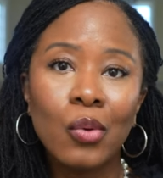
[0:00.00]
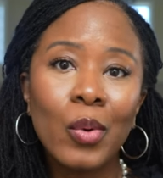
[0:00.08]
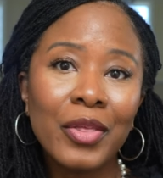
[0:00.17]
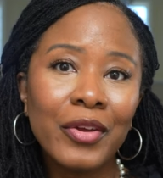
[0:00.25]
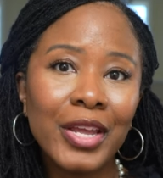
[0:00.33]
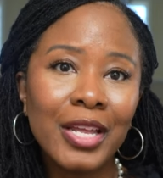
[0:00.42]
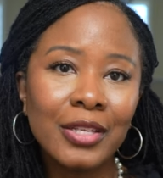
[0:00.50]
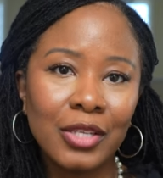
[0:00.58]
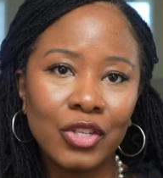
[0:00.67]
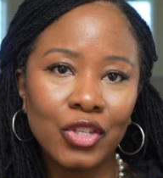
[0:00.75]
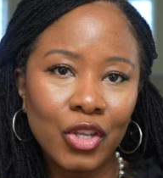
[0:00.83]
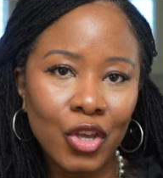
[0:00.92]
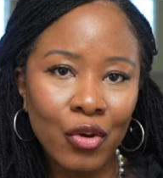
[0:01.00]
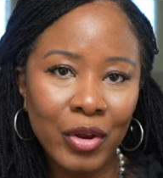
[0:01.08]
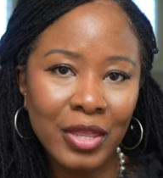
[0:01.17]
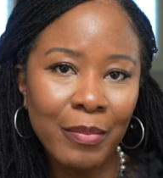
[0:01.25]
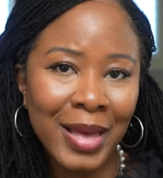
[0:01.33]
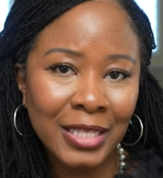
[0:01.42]
whether it's
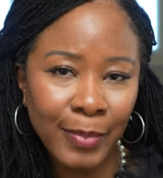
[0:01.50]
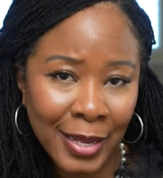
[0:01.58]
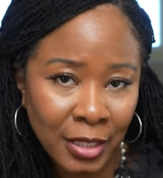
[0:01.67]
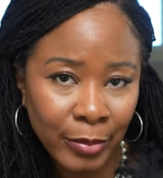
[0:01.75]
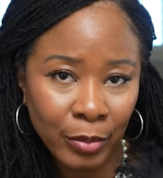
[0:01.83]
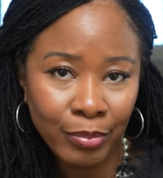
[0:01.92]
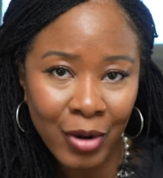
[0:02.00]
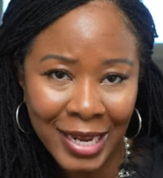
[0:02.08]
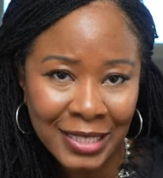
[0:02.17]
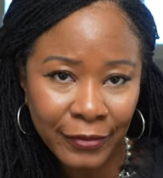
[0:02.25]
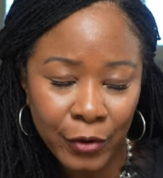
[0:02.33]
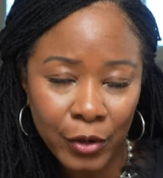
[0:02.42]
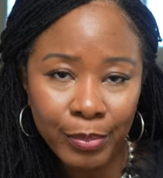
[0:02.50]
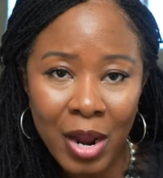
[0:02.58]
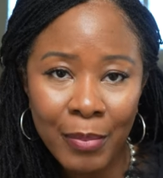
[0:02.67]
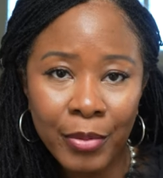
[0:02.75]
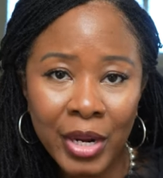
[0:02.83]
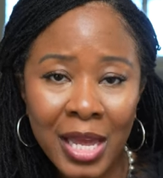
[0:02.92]
securing the best possible price for a
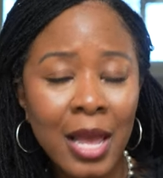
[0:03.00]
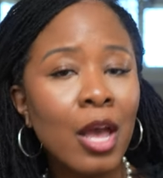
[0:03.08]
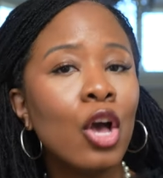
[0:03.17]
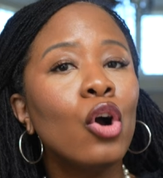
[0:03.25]
property